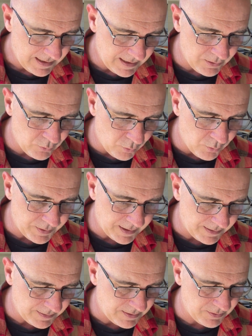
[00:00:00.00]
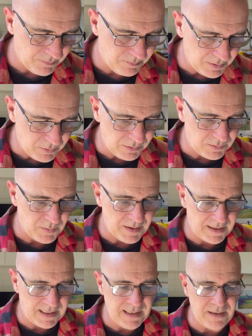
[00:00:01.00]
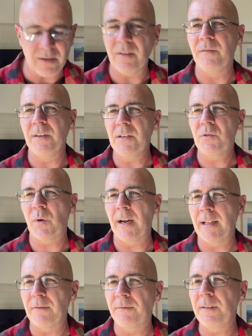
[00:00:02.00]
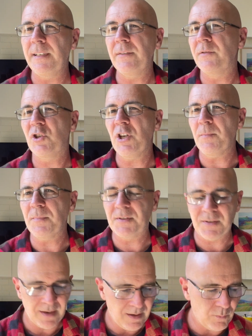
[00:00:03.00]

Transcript: in order to build with the king of Israel a fleet of ships.